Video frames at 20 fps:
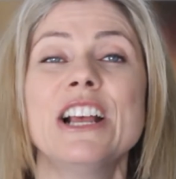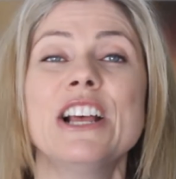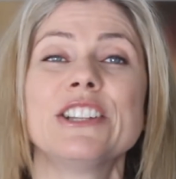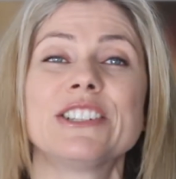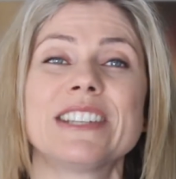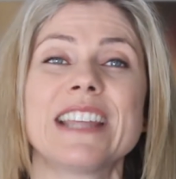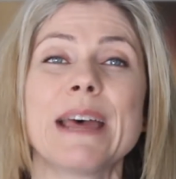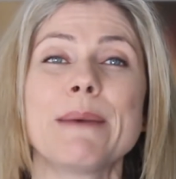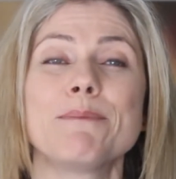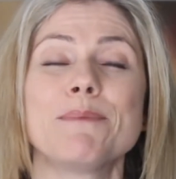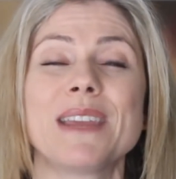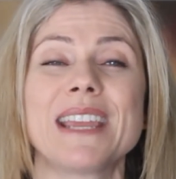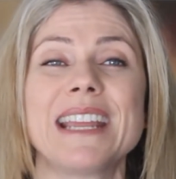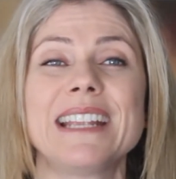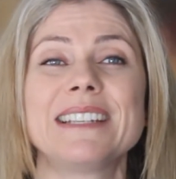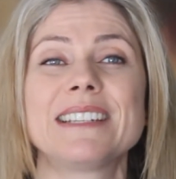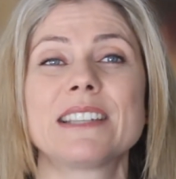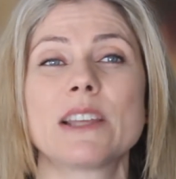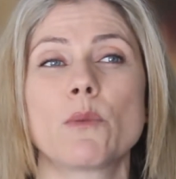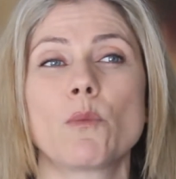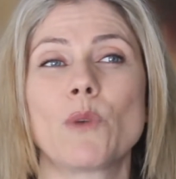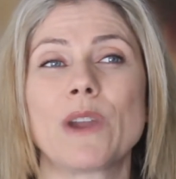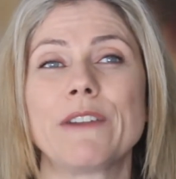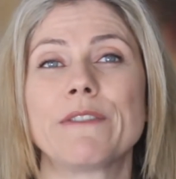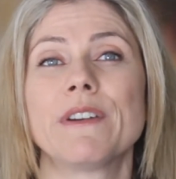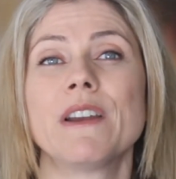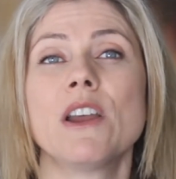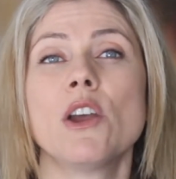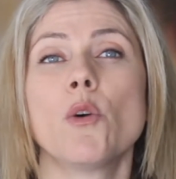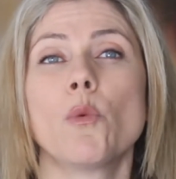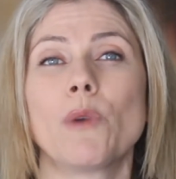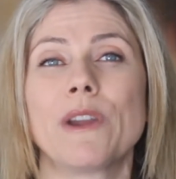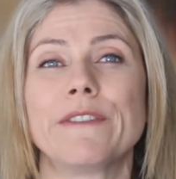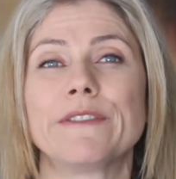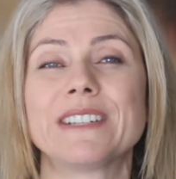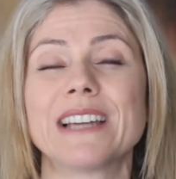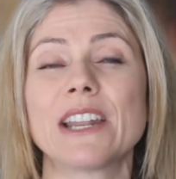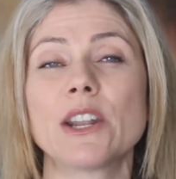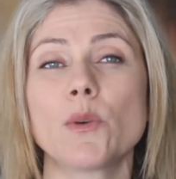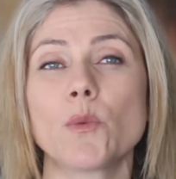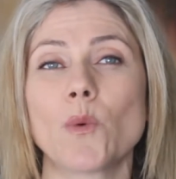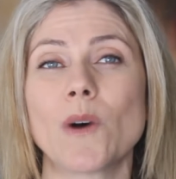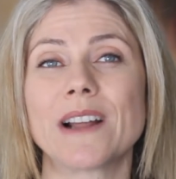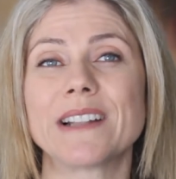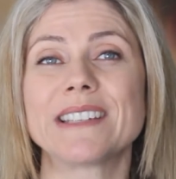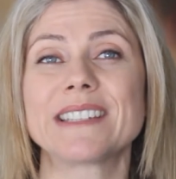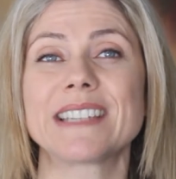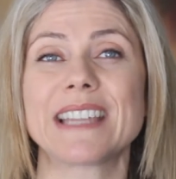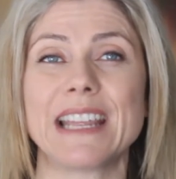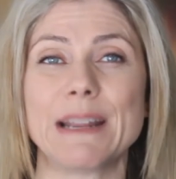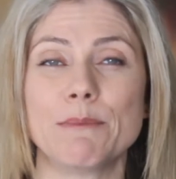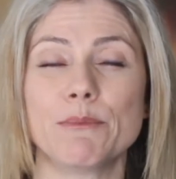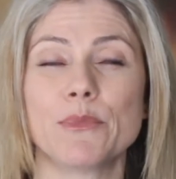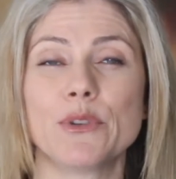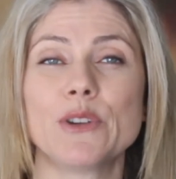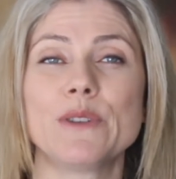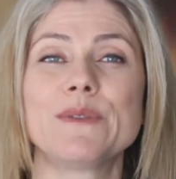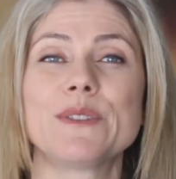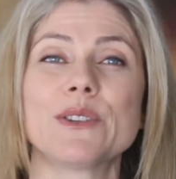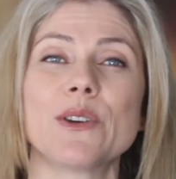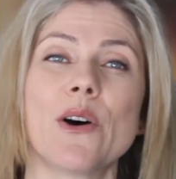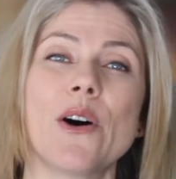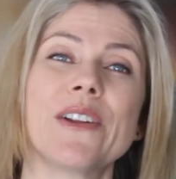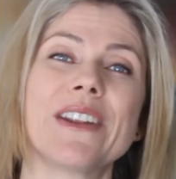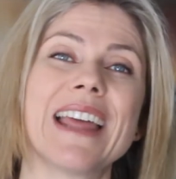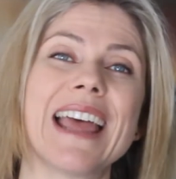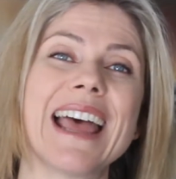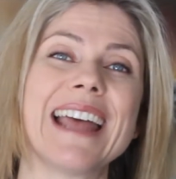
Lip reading: So that means that we've done it once, it moves on,